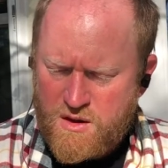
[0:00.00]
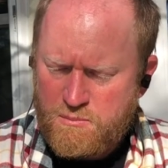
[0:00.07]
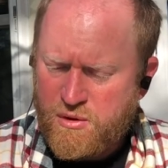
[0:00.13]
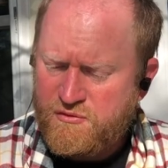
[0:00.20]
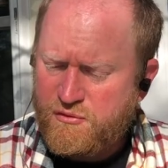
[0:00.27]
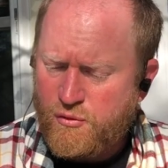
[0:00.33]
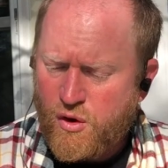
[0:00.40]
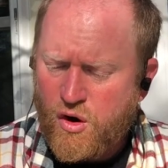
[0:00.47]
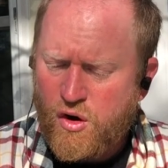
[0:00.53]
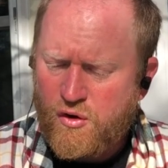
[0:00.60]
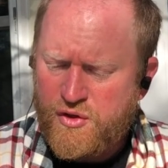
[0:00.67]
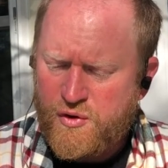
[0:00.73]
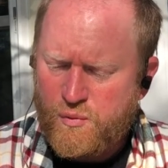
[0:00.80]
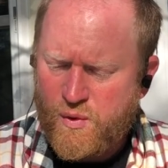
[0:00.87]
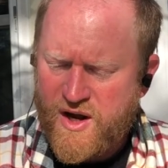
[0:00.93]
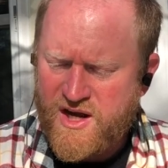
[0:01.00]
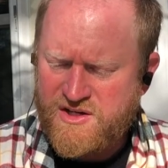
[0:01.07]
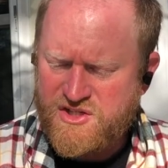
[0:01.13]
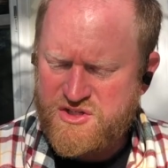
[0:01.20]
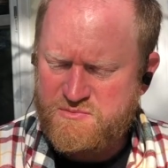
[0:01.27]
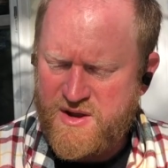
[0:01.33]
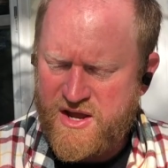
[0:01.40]
But for all their
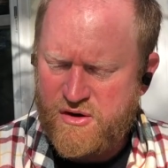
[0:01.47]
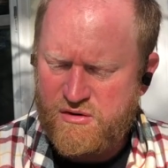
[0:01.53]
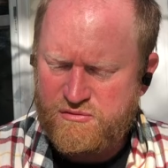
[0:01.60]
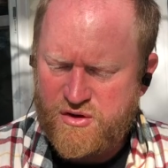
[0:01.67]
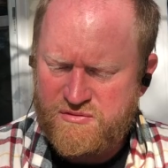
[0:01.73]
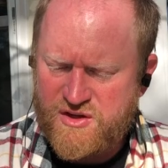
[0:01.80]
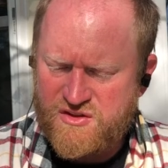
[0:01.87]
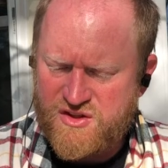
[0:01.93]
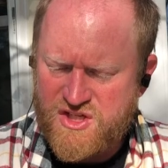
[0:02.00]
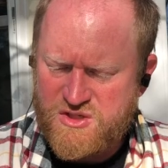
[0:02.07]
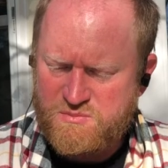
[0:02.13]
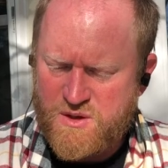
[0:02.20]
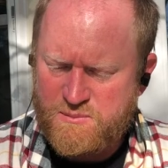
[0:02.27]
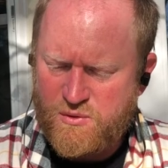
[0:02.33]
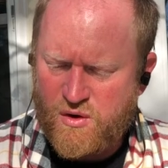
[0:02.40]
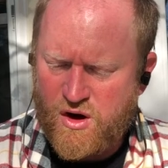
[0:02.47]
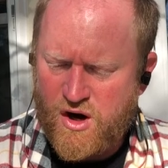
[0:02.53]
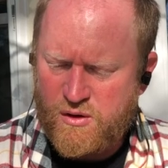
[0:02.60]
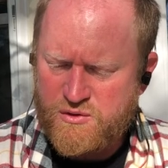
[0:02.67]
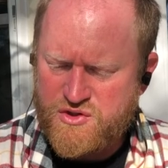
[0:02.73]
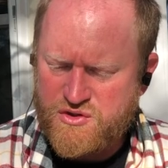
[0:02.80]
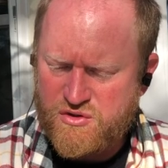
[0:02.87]
riotous manner of living, these people
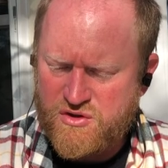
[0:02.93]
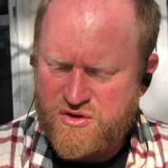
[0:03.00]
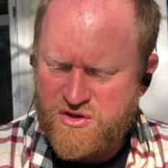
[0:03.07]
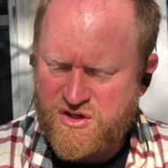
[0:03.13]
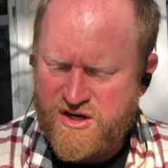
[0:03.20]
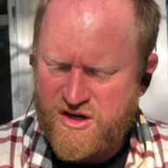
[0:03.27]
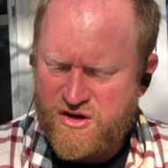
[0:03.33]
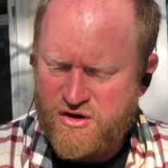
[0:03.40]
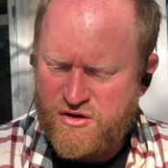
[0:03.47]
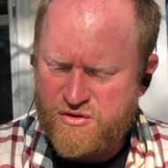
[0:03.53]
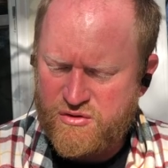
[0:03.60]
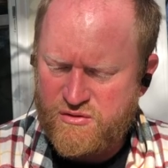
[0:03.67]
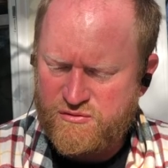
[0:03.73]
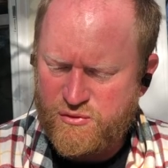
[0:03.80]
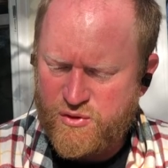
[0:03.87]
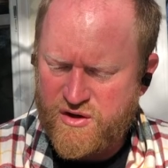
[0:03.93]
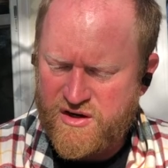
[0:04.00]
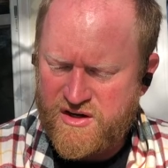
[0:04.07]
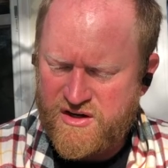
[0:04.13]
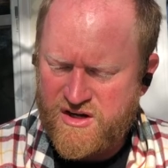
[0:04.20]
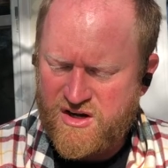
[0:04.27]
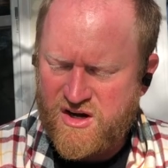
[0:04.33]
always took good care to
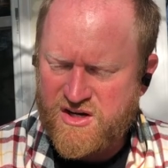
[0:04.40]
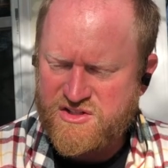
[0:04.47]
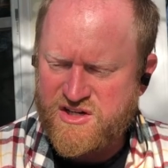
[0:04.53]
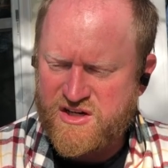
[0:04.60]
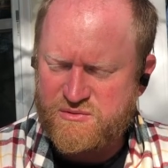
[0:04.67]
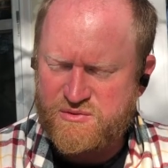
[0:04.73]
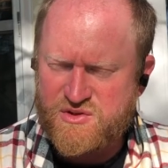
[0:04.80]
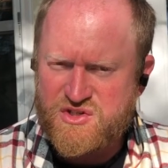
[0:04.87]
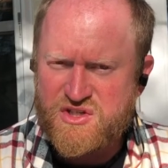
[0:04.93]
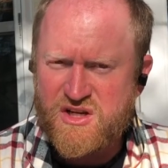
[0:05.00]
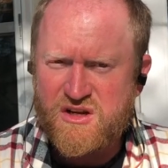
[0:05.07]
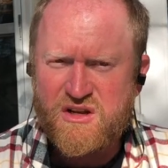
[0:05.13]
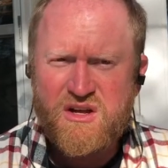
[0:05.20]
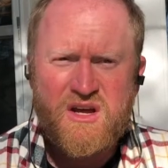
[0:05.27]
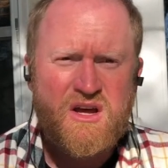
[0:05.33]
avoid any contact with the sick.